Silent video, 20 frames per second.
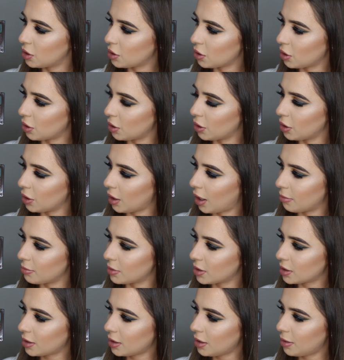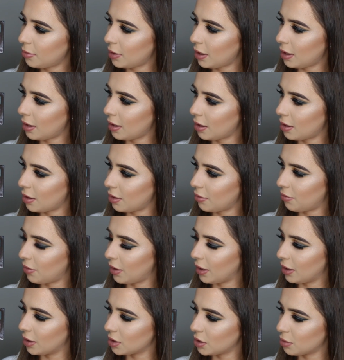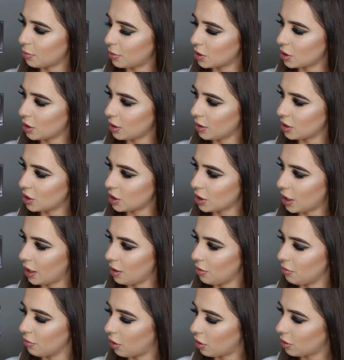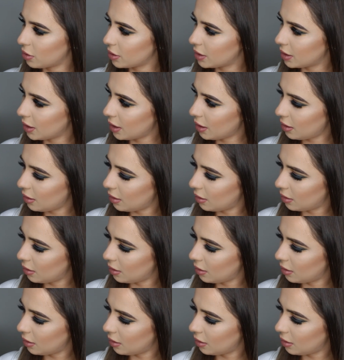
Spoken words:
So I'm just going to be finger swatching the shade Roxy.